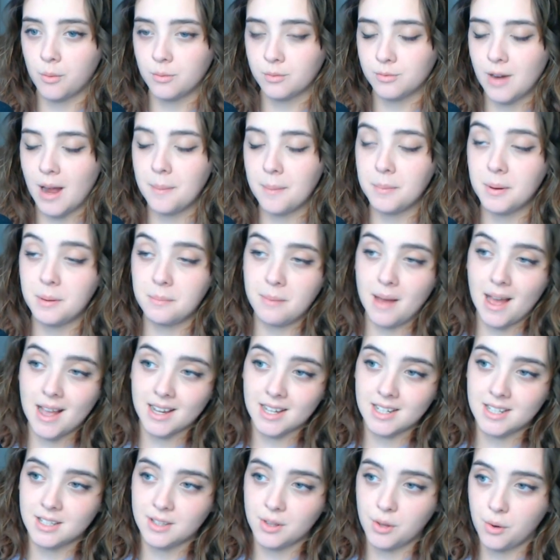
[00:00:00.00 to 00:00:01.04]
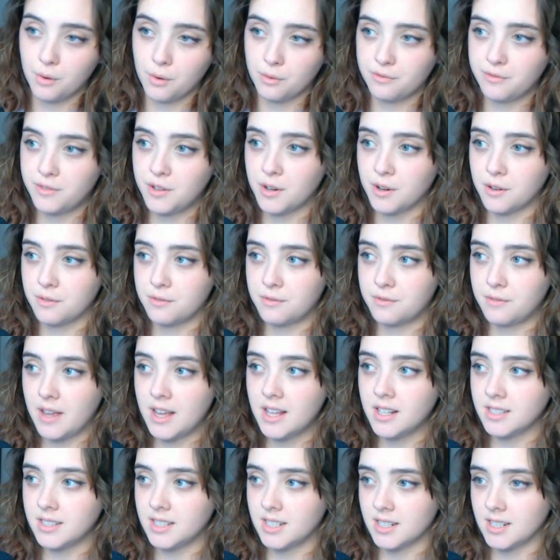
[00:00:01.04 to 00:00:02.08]
wrapping back into the whole fear of
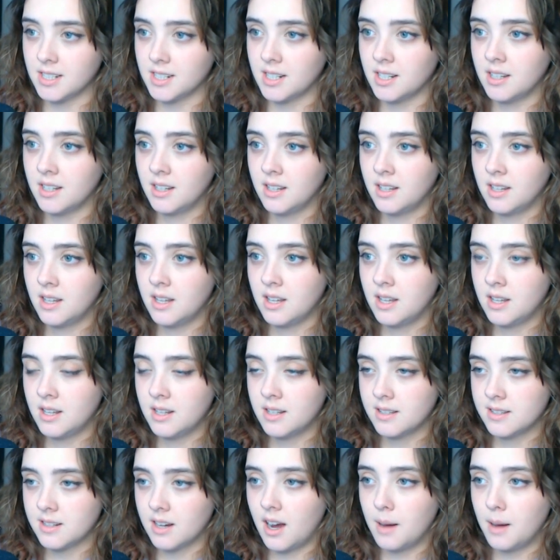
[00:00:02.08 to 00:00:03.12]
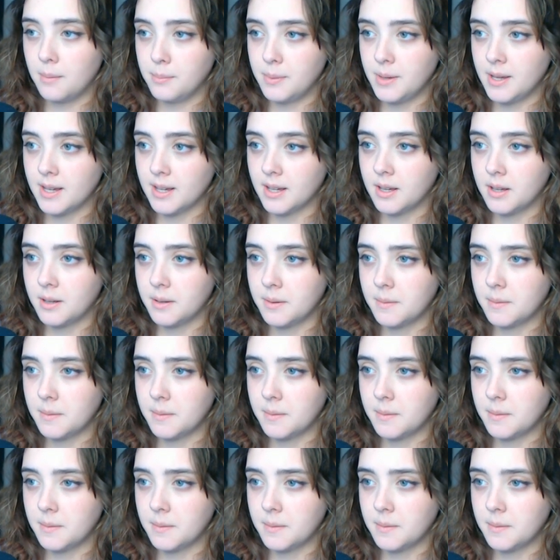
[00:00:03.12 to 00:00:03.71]
failure topic,